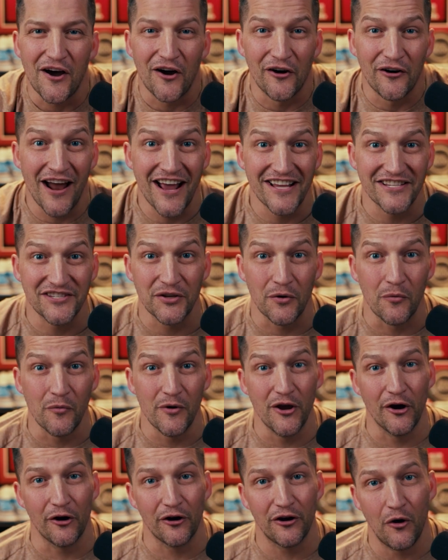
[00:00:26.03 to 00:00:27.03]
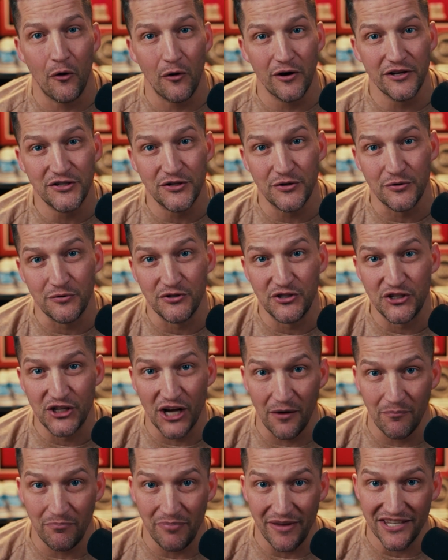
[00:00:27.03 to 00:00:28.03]
All right, so we are going to
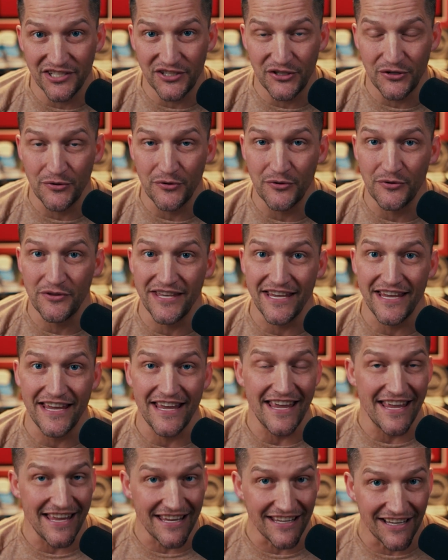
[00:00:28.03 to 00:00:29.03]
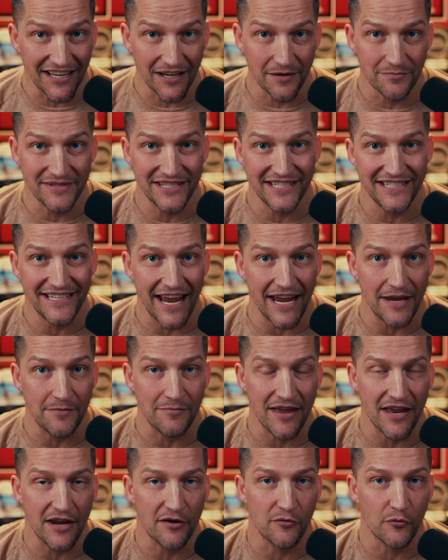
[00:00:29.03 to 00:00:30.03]
jump into the income statement